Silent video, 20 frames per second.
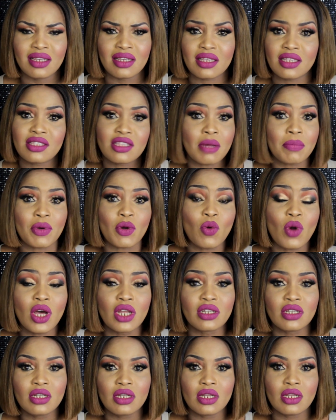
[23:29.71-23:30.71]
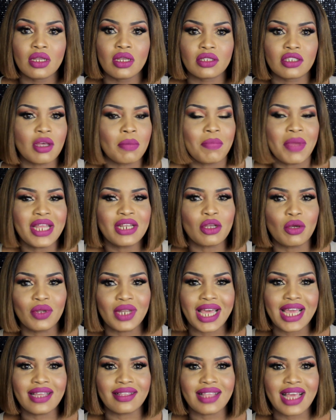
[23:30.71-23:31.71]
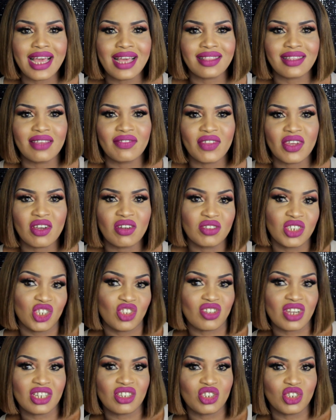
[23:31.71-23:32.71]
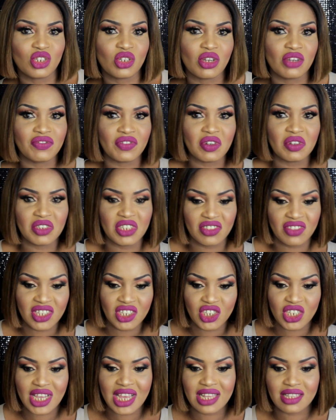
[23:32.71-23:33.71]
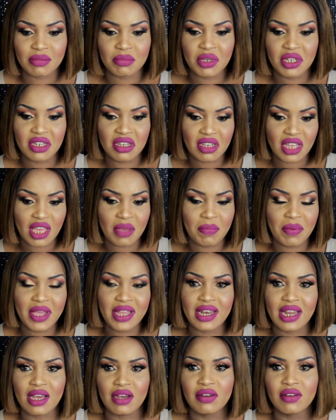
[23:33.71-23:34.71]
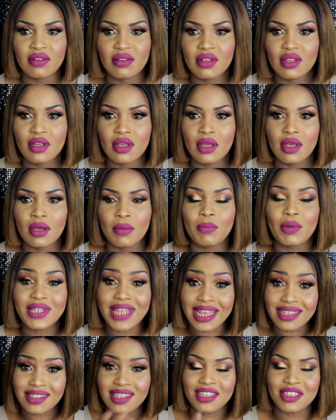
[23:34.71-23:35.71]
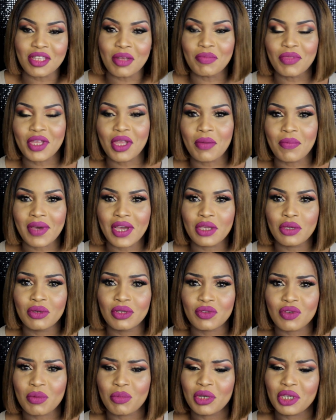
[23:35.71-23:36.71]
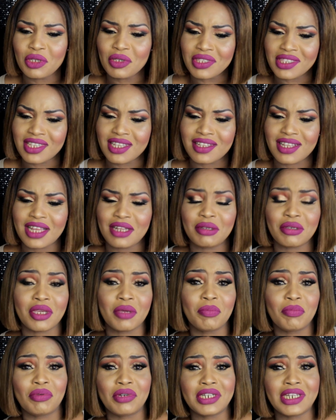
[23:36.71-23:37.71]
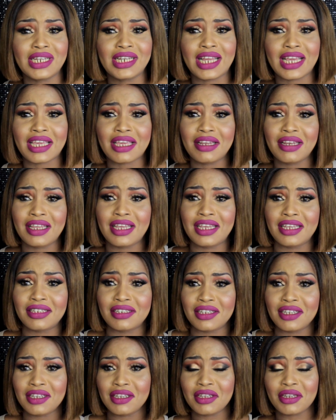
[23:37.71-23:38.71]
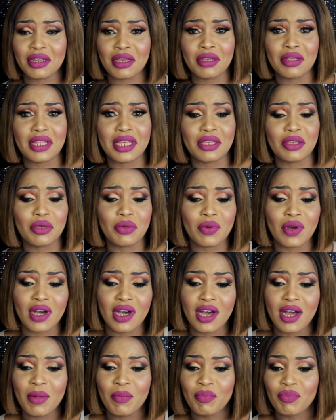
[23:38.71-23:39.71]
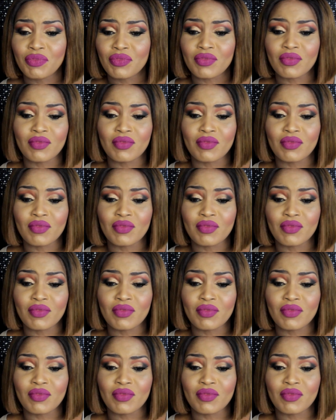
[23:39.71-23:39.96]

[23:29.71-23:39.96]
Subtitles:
Because number one, some men don't like that. They think, oh, she's trying to show off. Oh, she thinks she has money. Okay, pay now. But that says something about you as well. But you sit there looking pretty like a lady, you know, like you are.